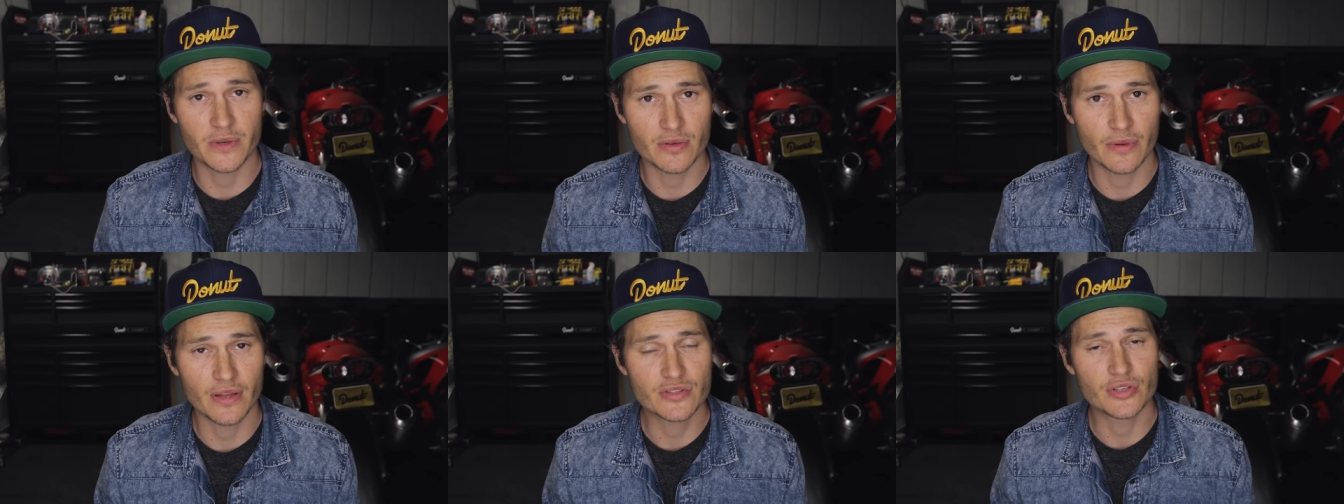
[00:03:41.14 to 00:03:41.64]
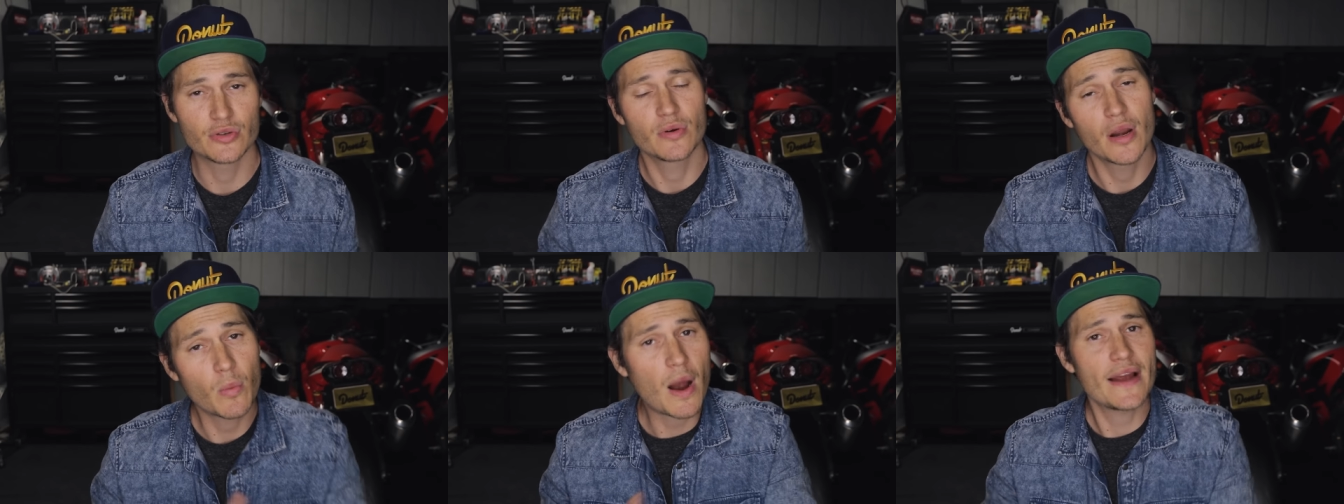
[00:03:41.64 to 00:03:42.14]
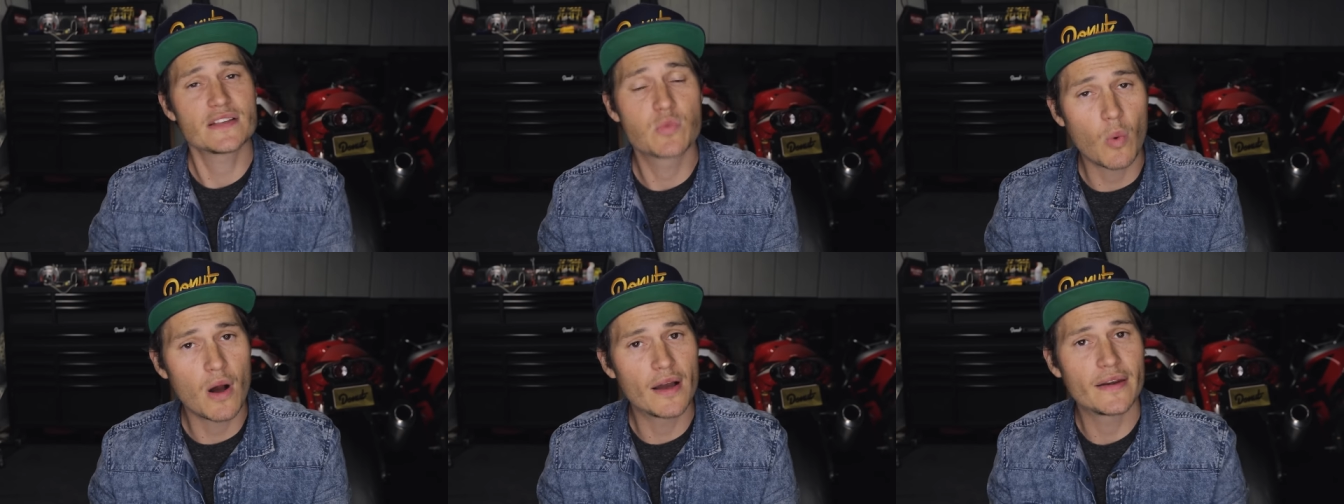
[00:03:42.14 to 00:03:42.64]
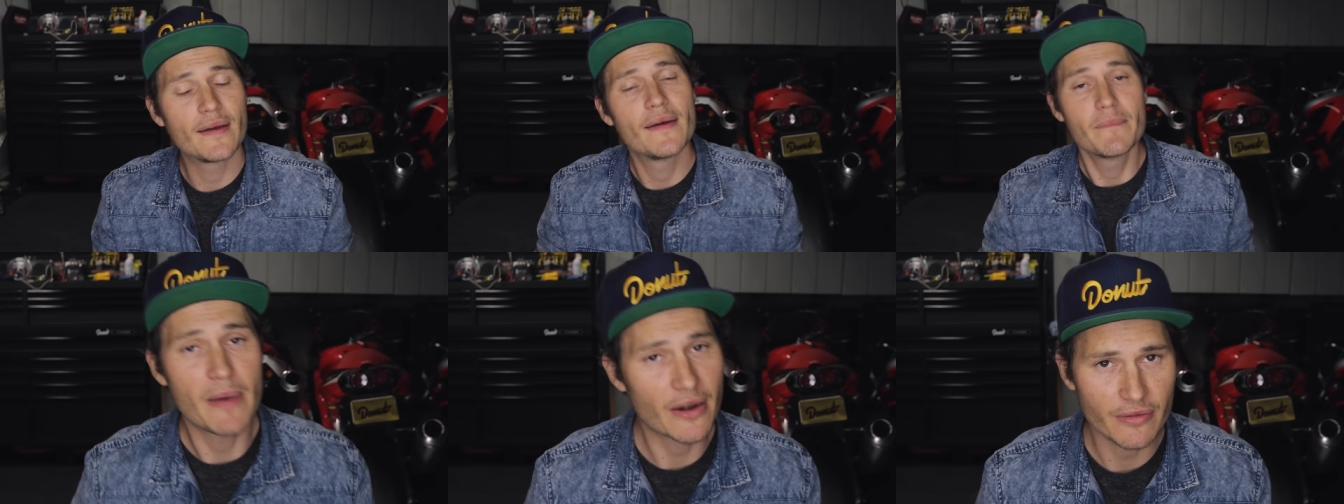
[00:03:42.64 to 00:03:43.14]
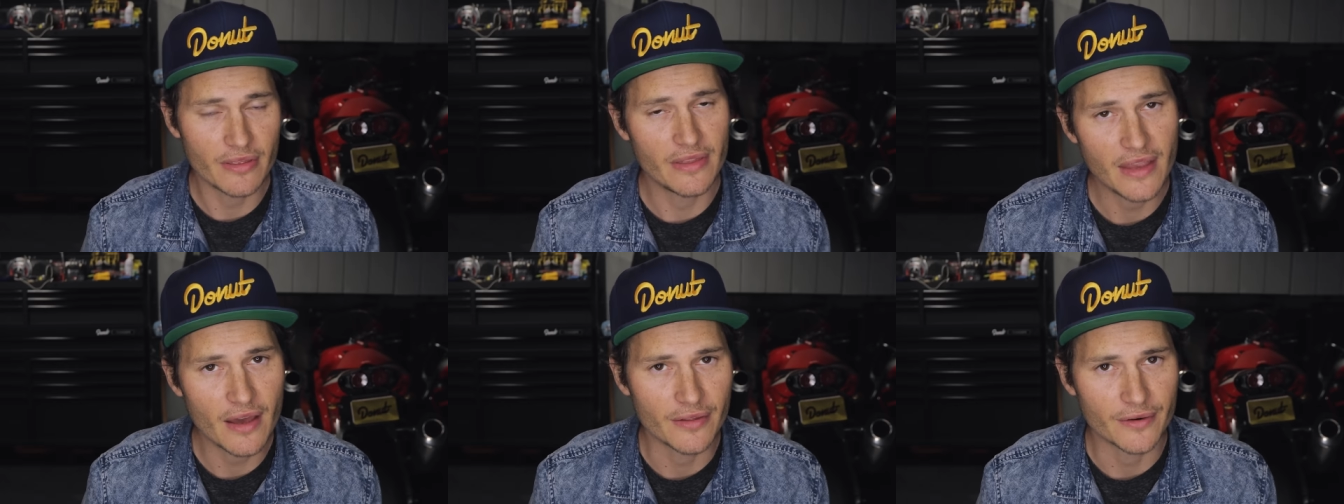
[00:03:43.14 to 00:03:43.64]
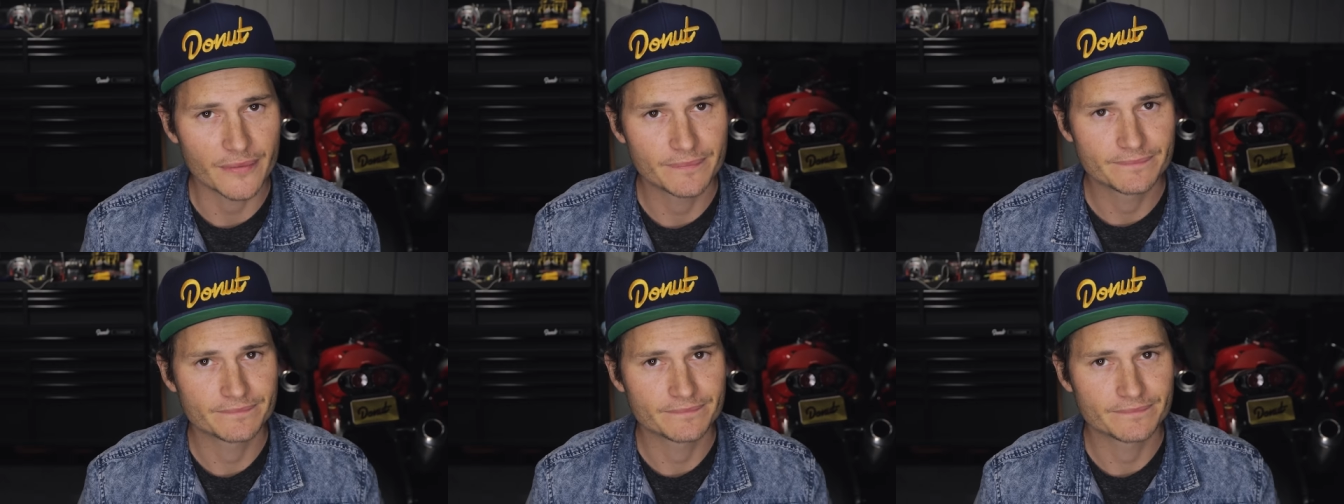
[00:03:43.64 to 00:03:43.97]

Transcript: between the two, and why is one better than the other?